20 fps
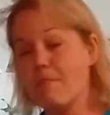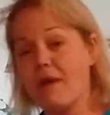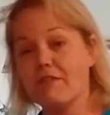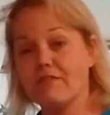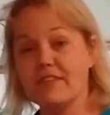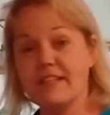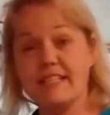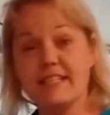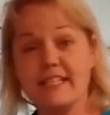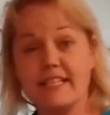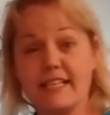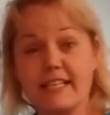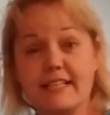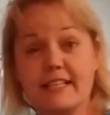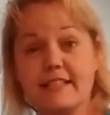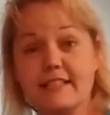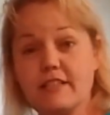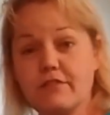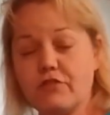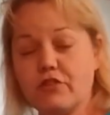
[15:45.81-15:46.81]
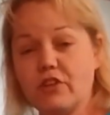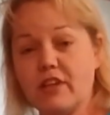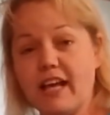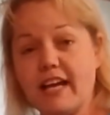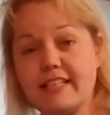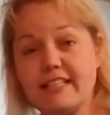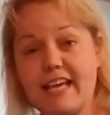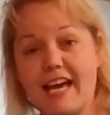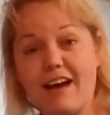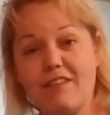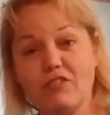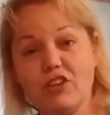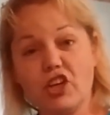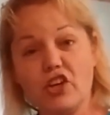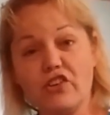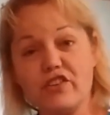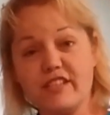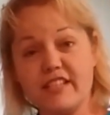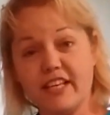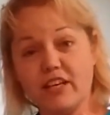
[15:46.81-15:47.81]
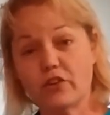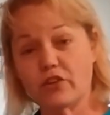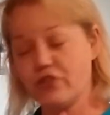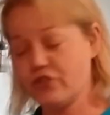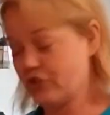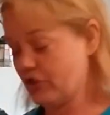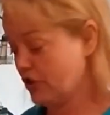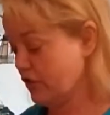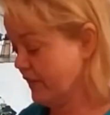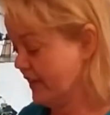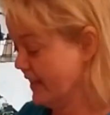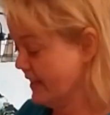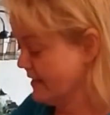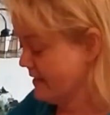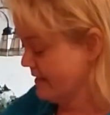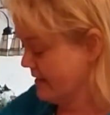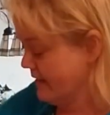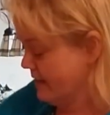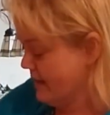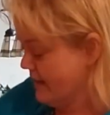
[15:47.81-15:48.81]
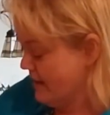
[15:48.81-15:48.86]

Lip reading: muffin tins if you'd like to have little single servings,